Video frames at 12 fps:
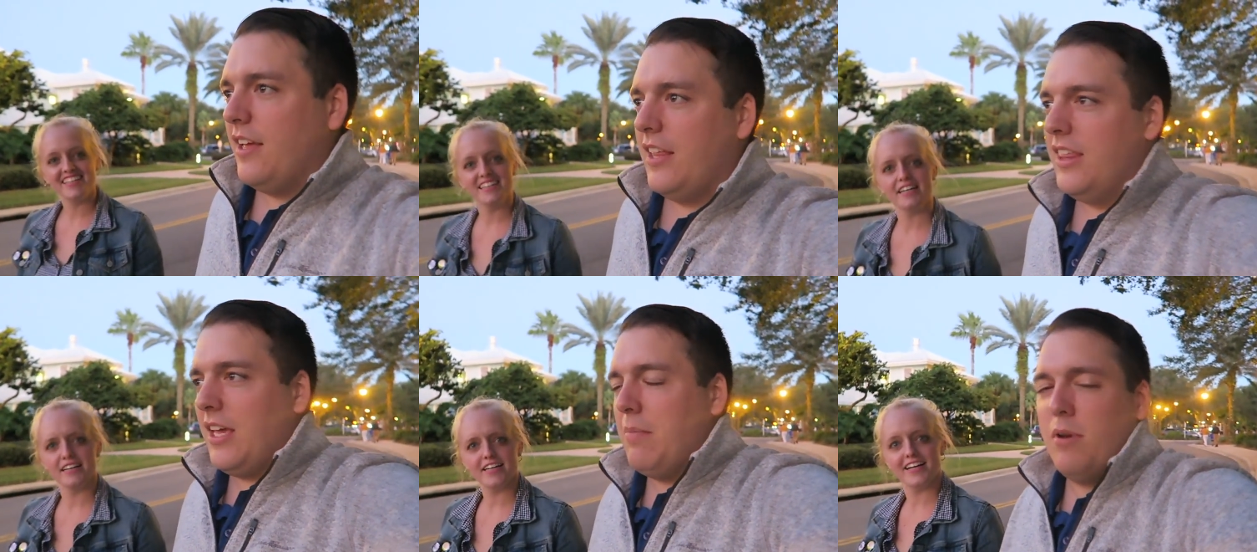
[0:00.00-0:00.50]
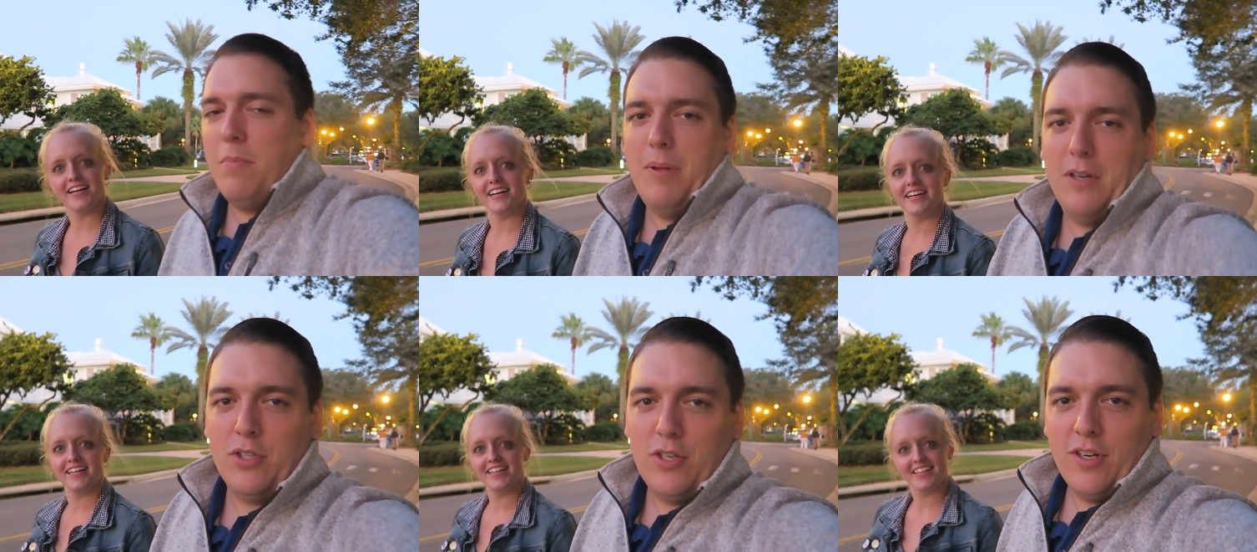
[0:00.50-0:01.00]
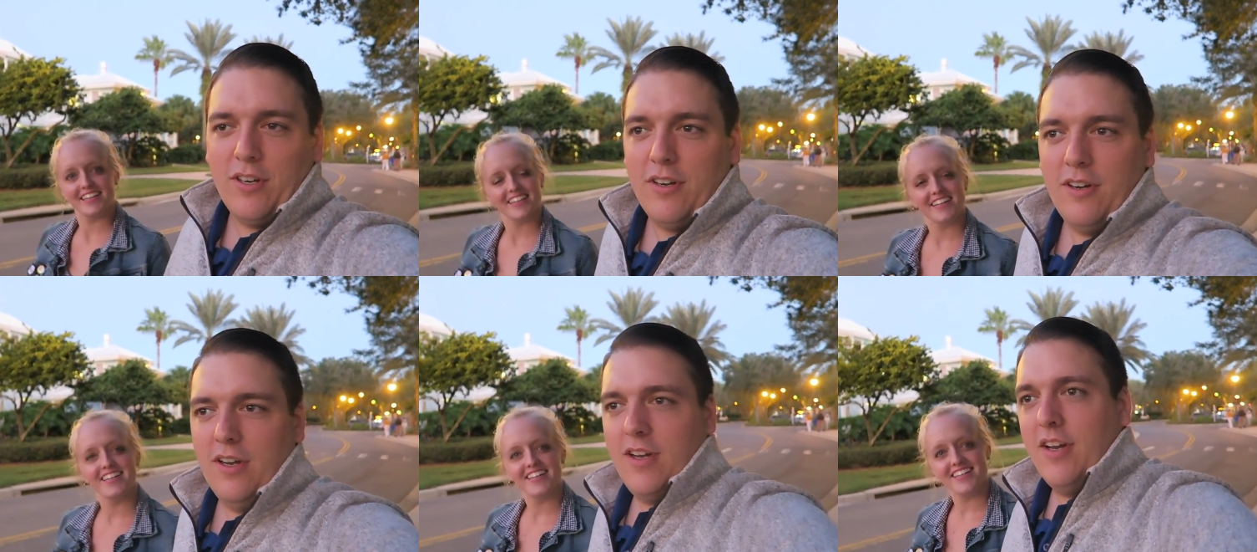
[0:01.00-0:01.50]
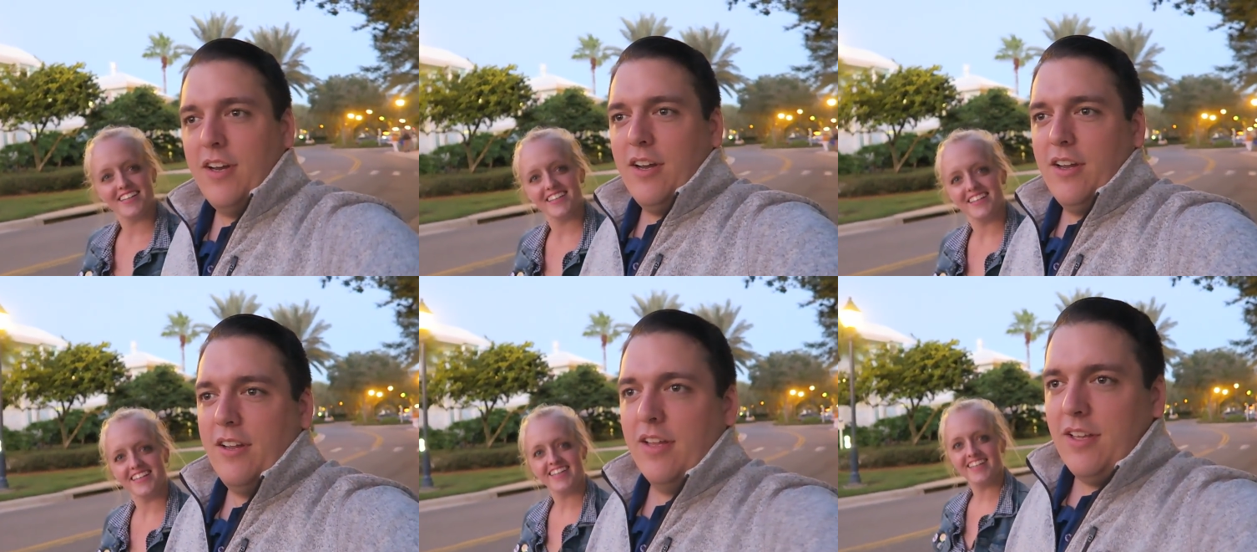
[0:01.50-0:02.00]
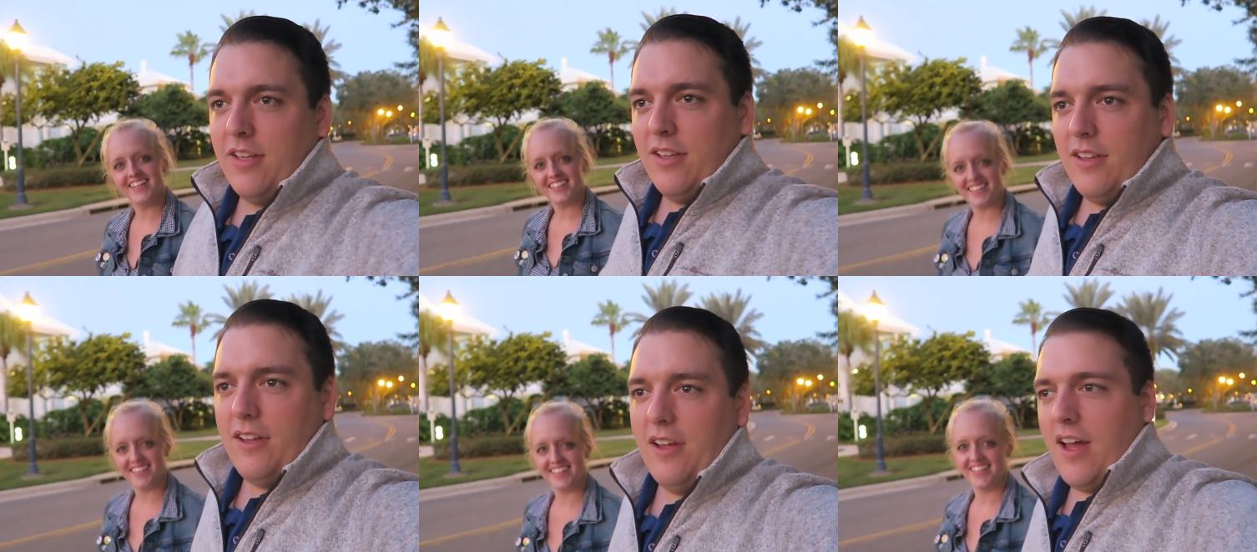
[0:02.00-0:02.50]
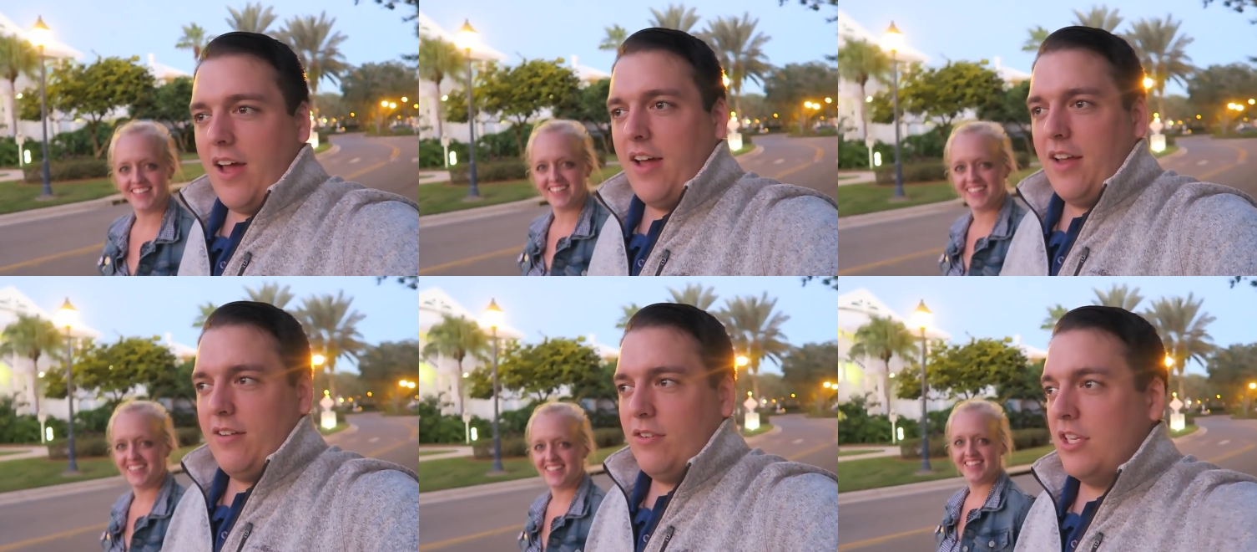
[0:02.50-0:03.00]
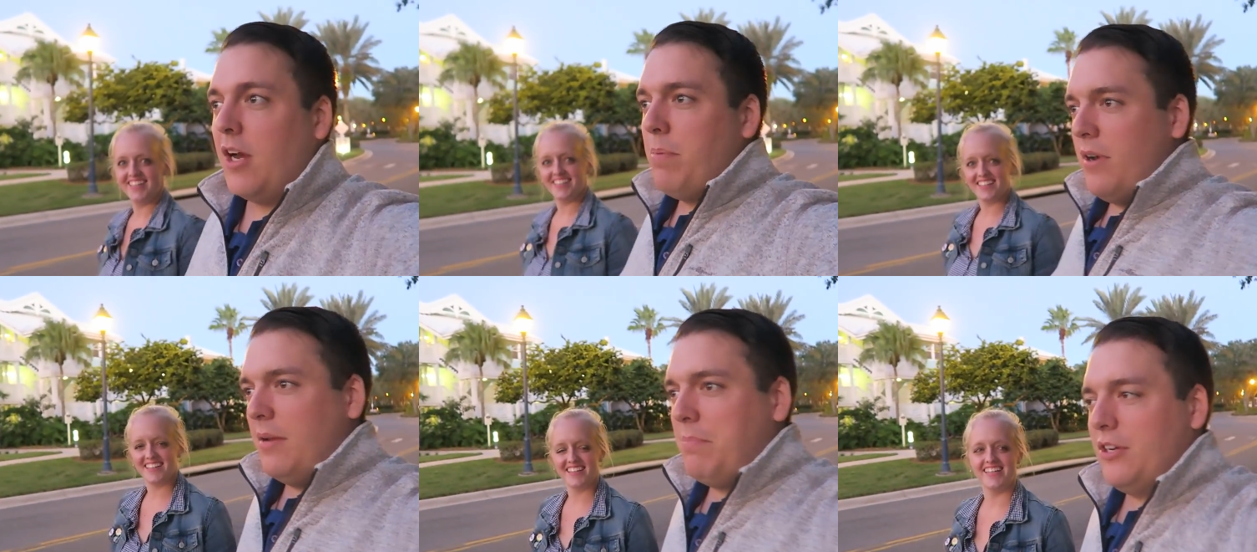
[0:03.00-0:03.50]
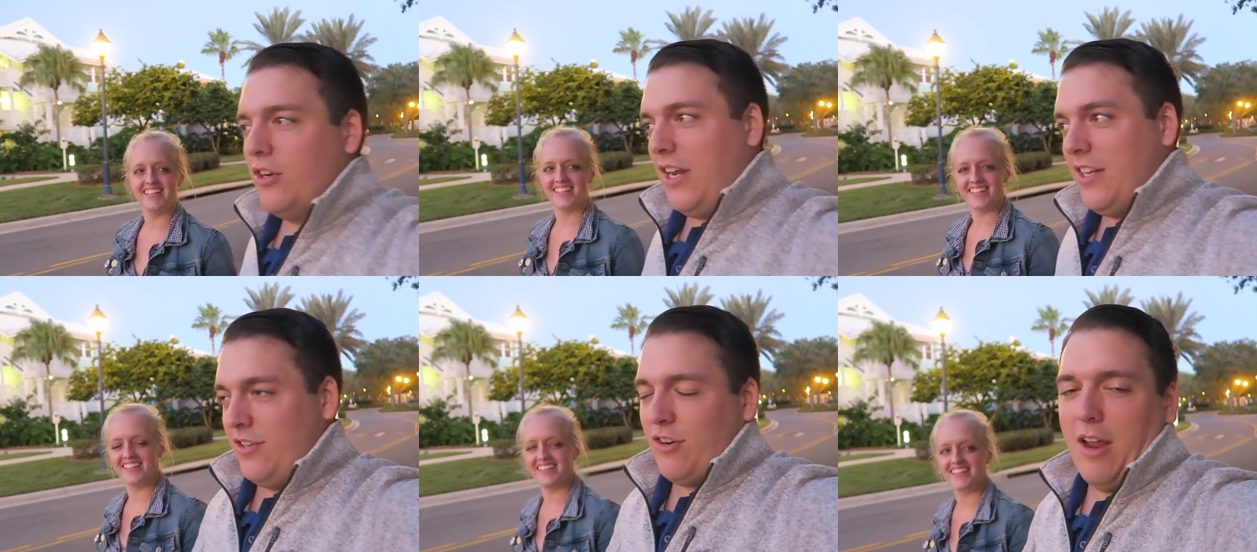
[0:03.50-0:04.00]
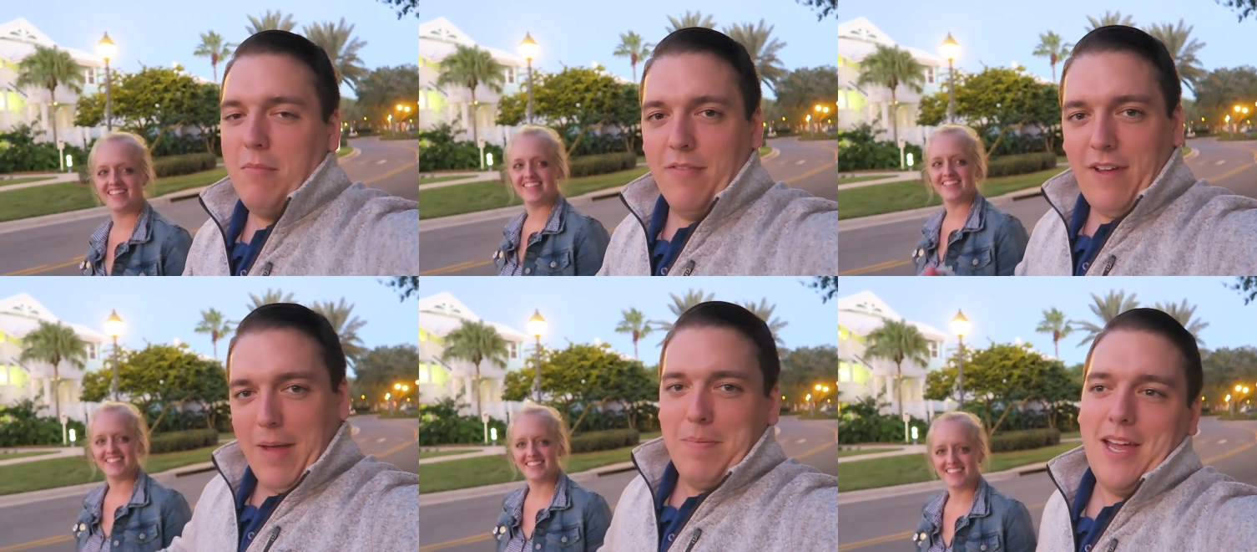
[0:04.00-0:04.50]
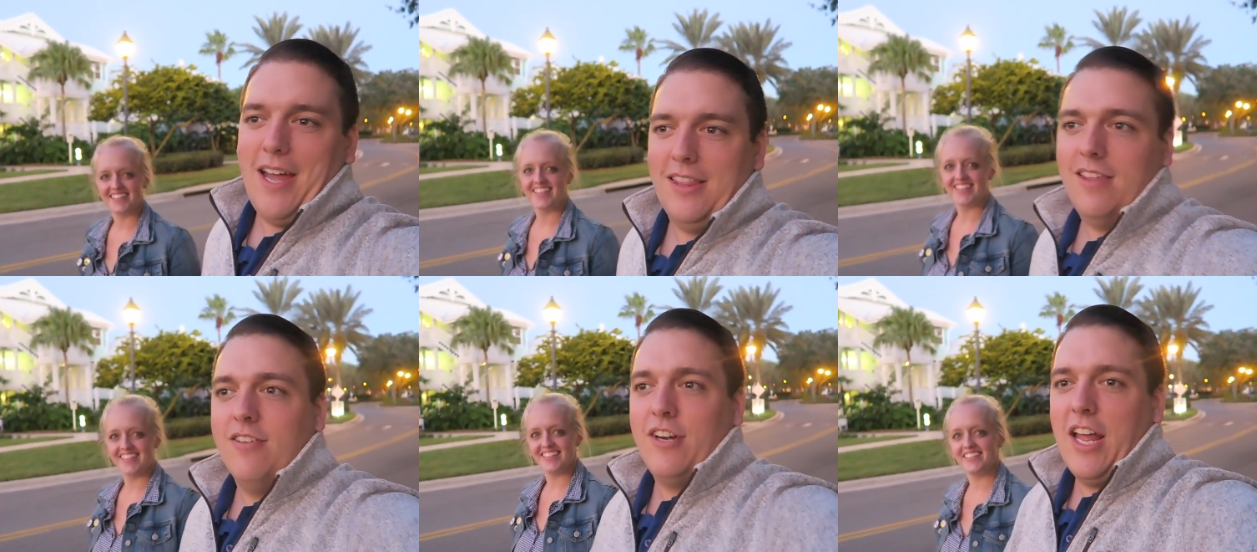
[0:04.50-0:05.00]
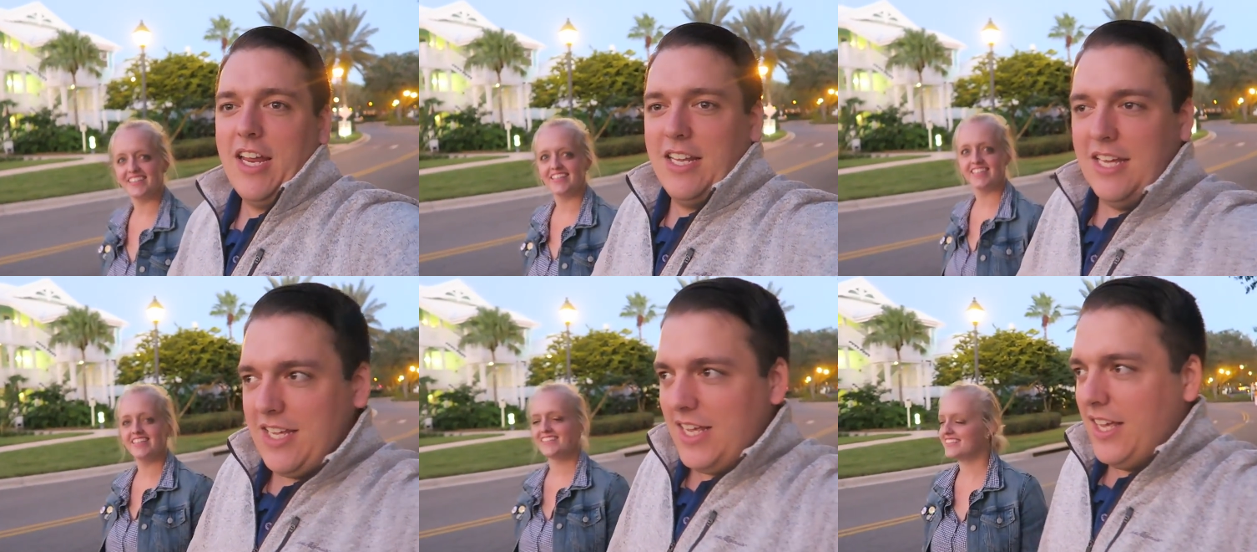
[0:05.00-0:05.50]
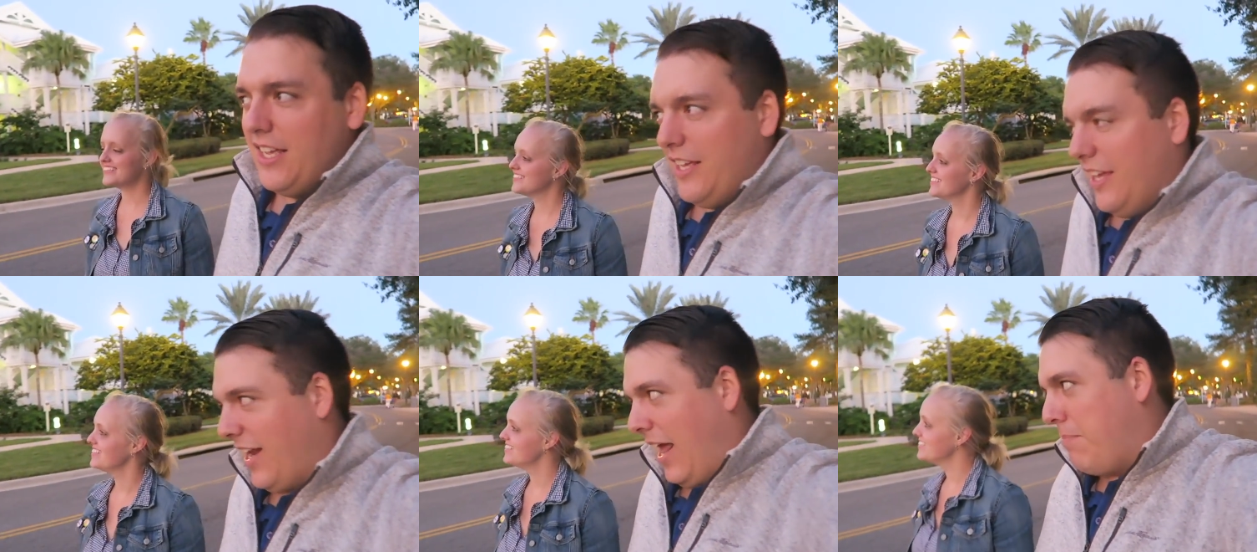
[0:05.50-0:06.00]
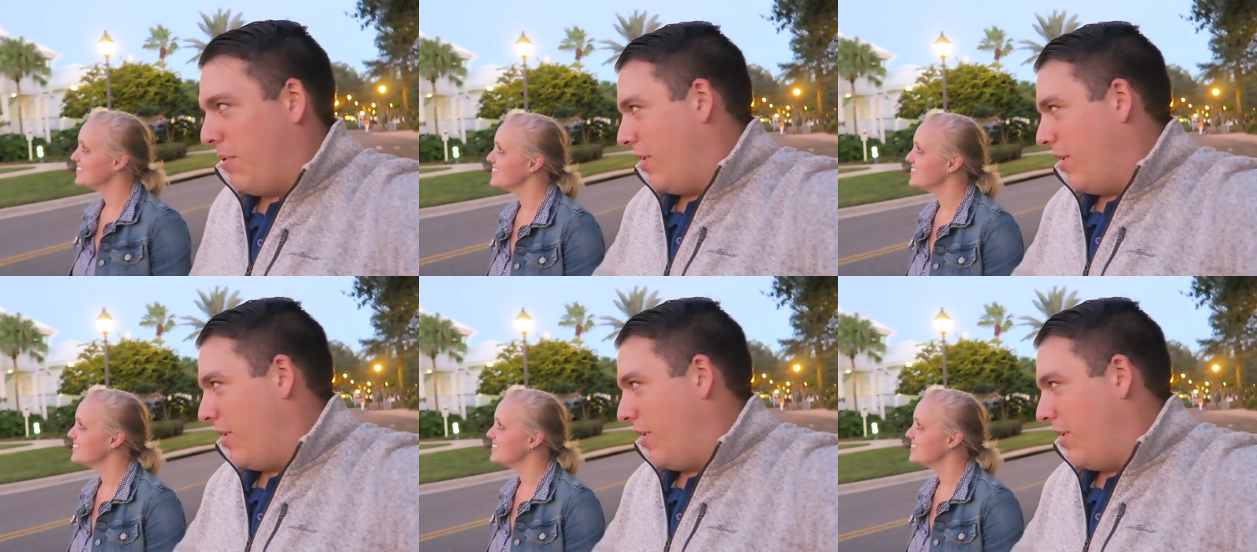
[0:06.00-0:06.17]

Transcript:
Speaker 1: I think I put a picture on, well, Sarah put in a picture on Instagram of Epcot the other night, and I